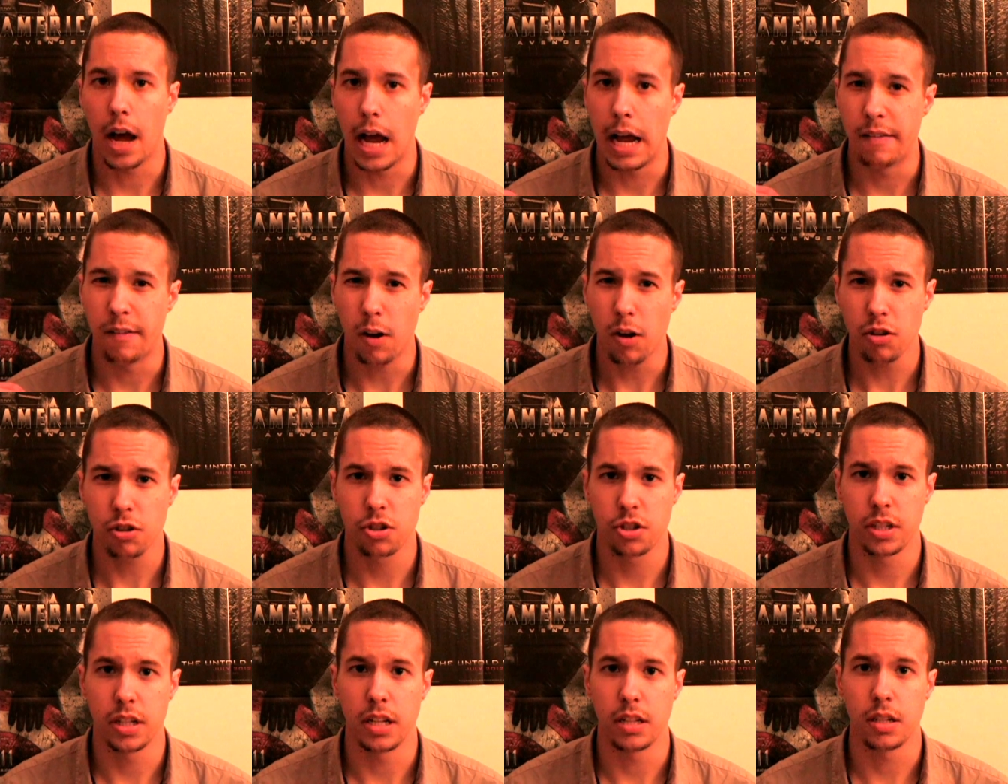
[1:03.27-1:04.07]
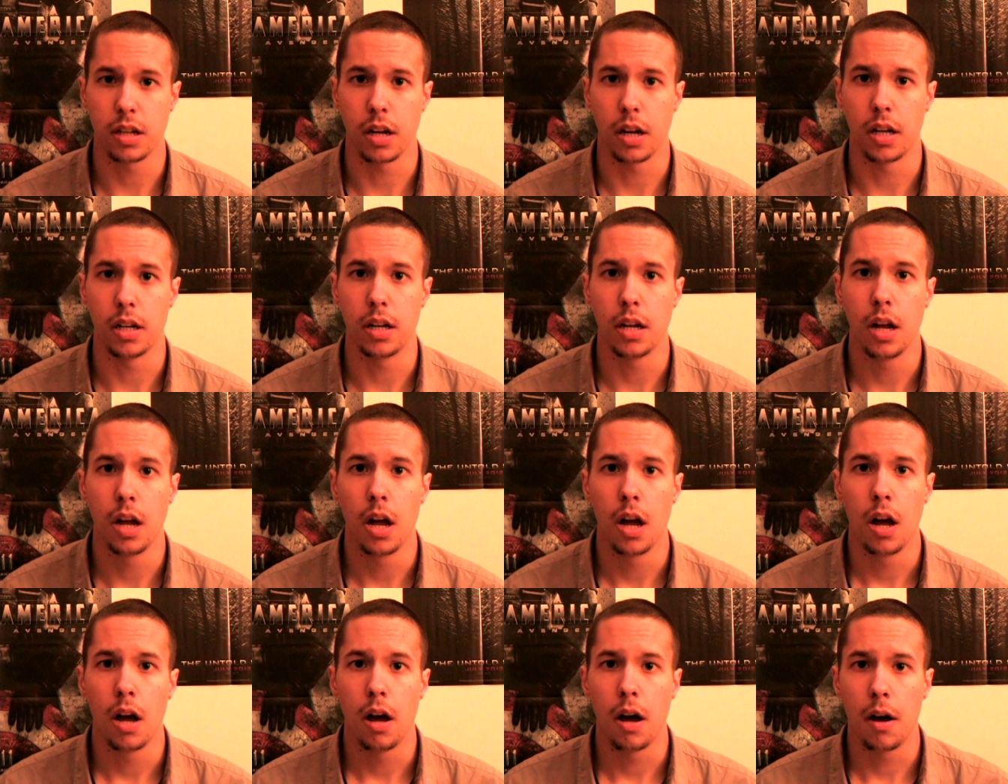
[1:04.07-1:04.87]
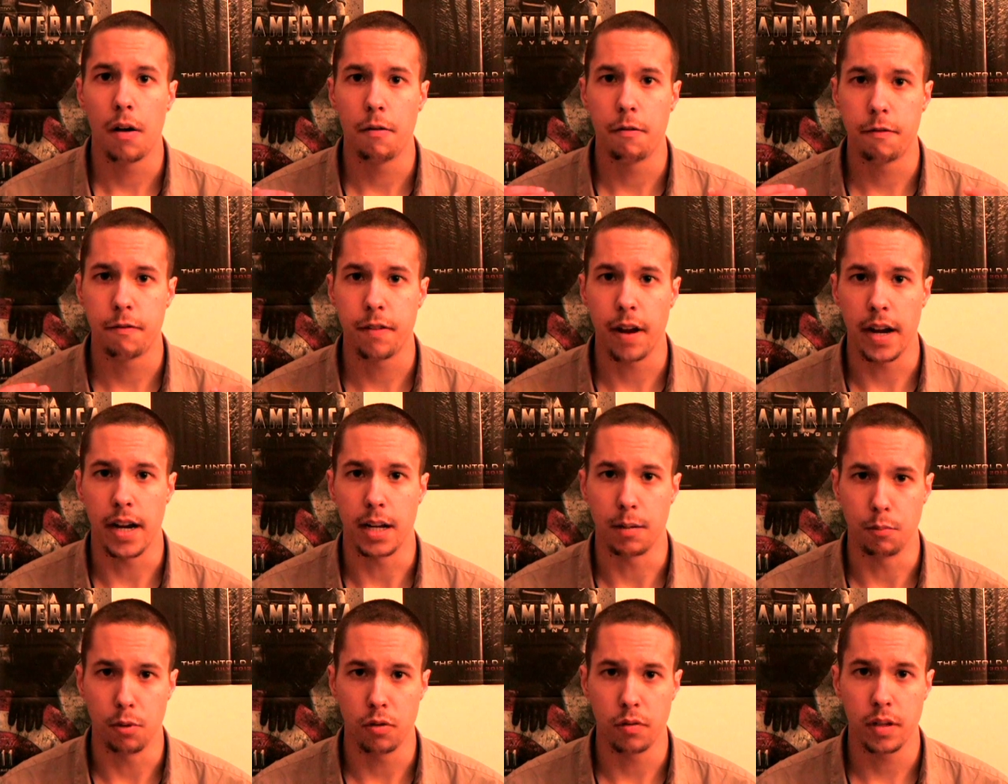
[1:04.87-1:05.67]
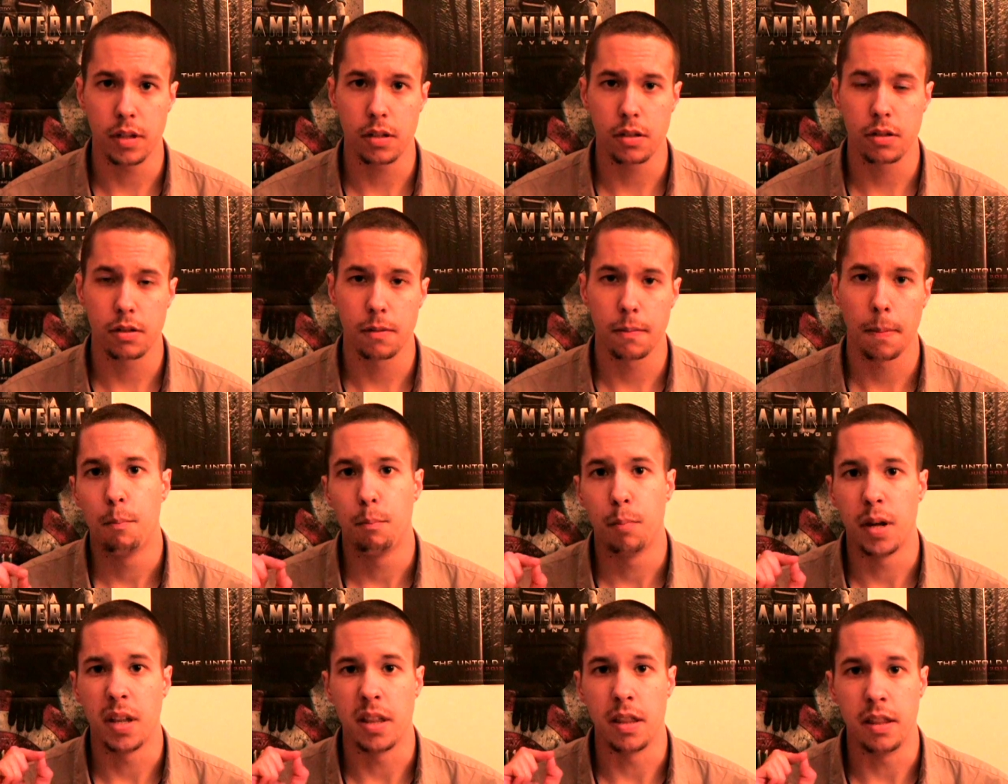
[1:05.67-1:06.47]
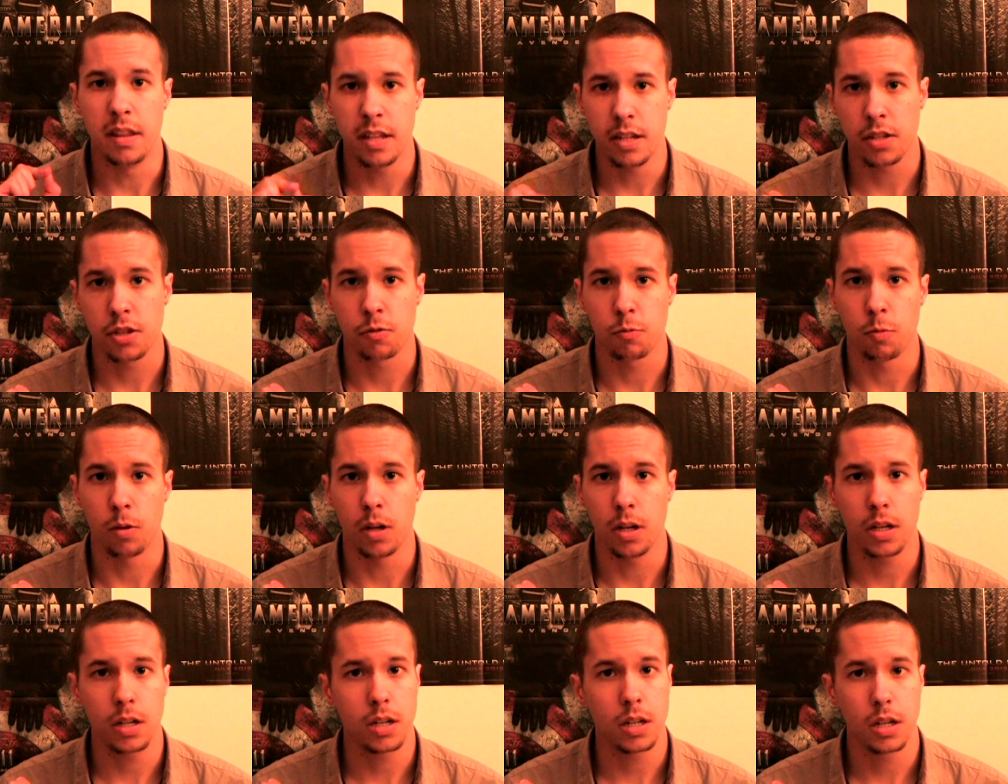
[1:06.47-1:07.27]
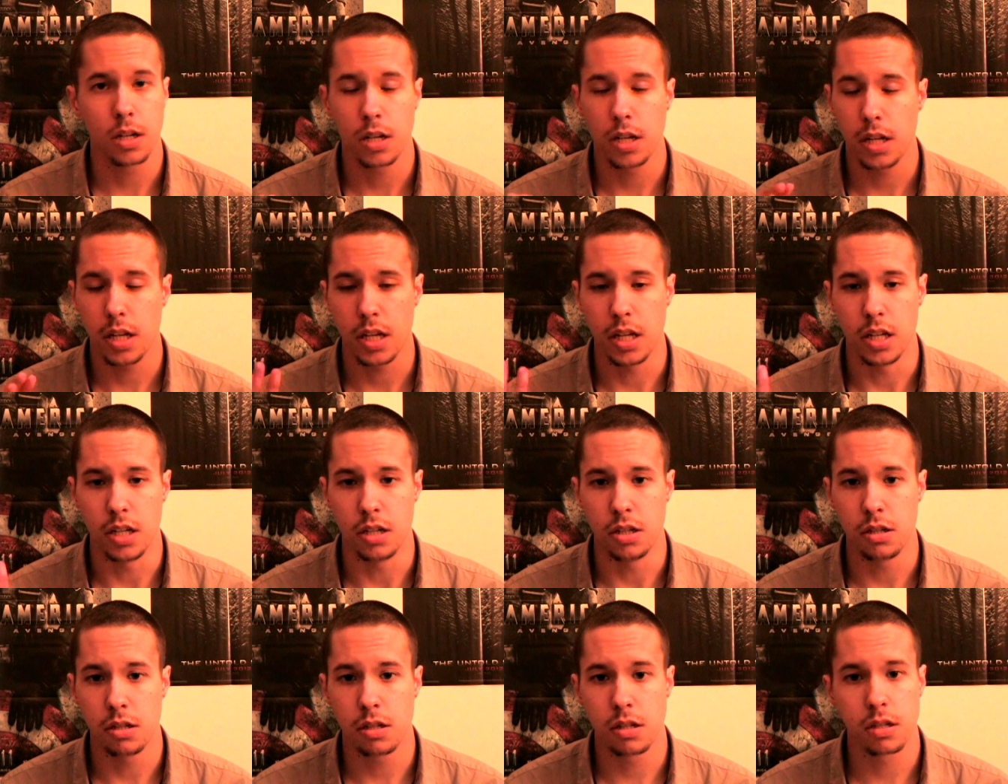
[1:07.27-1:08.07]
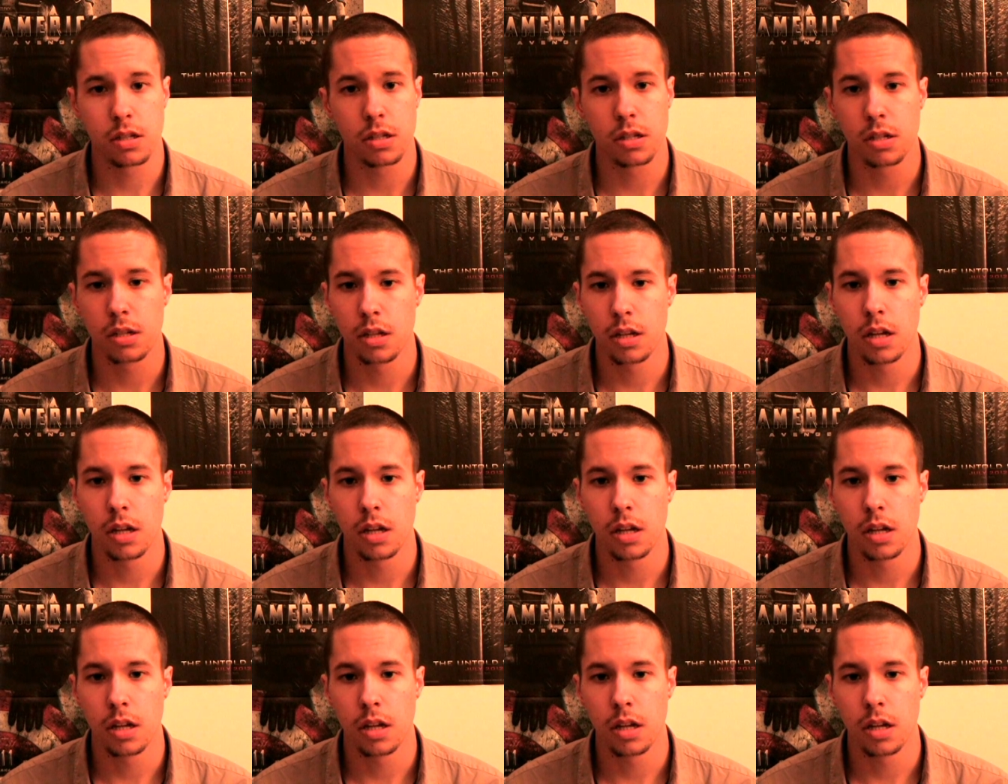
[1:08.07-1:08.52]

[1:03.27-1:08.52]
I have also seen a ton of fighting movies, but this one is